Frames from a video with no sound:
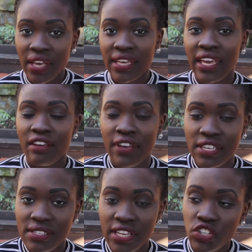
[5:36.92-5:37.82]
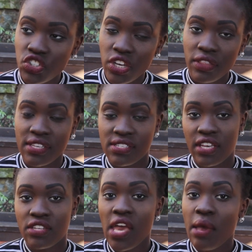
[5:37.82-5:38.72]
get a vaccination. They
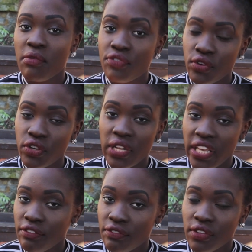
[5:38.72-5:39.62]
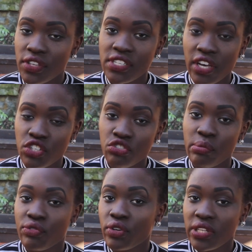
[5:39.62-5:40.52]
said, before you leave this country,
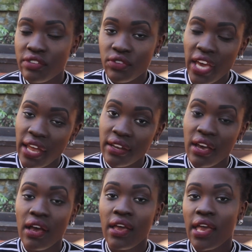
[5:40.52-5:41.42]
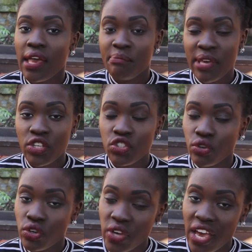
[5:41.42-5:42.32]
before you leave Uganda, make
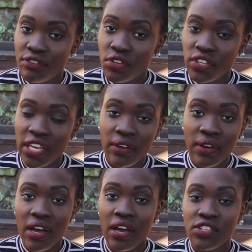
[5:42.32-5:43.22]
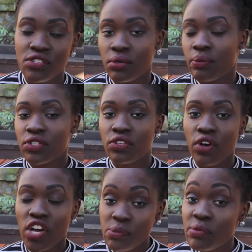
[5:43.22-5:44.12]
sure you have your yellow card. So we went to
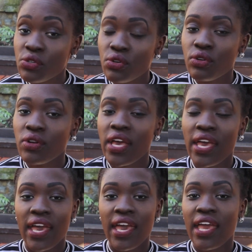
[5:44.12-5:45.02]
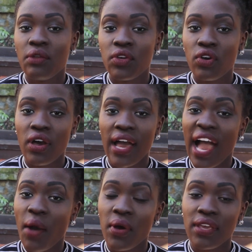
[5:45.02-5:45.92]
the hospital and we got
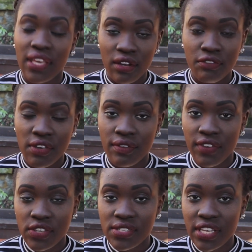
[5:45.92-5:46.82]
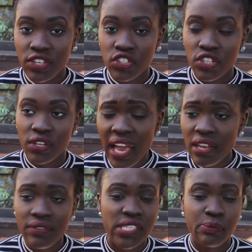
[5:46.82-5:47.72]
our yellow fever vaccination.
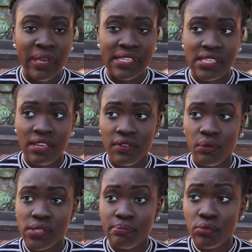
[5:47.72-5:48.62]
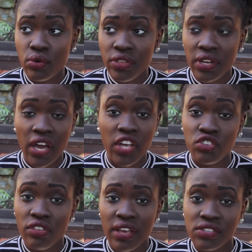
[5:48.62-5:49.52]
Kind of expensive. It was more than
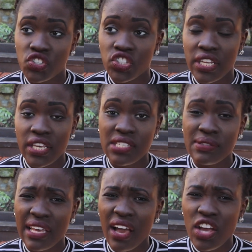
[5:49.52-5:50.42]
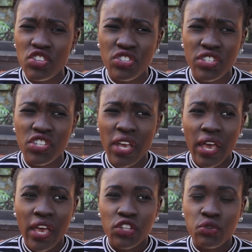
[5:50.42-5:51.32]
100,000 shillings. It was like
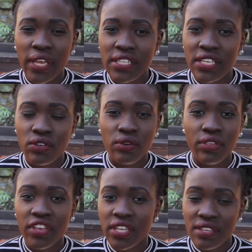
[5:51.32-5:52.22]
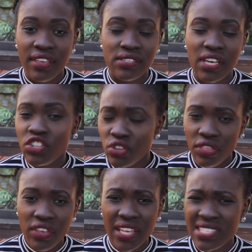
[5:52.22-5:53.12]
120 or 30,000,
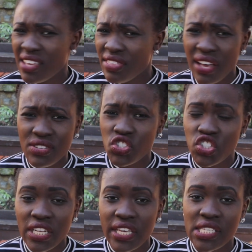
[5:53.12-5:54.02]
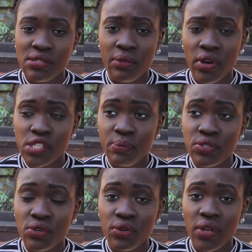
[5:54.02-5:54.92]
130,000 shillings from the
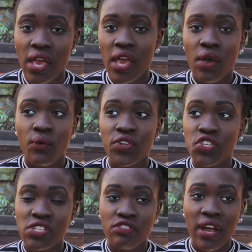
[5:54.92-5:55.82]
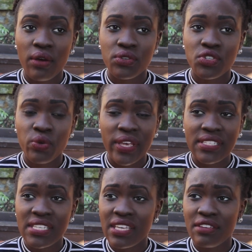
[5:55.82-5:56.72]
hospital, which is around
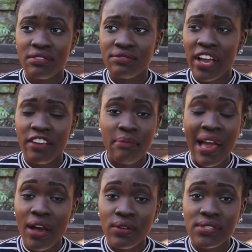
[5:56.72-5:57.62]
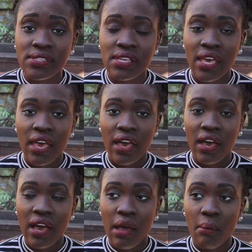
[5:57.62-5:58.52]
25 pounds.
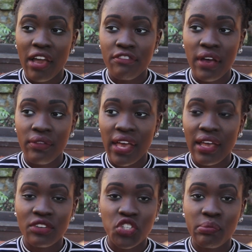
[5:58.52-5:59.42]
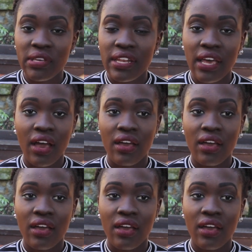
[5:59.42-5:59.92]
I found that to be an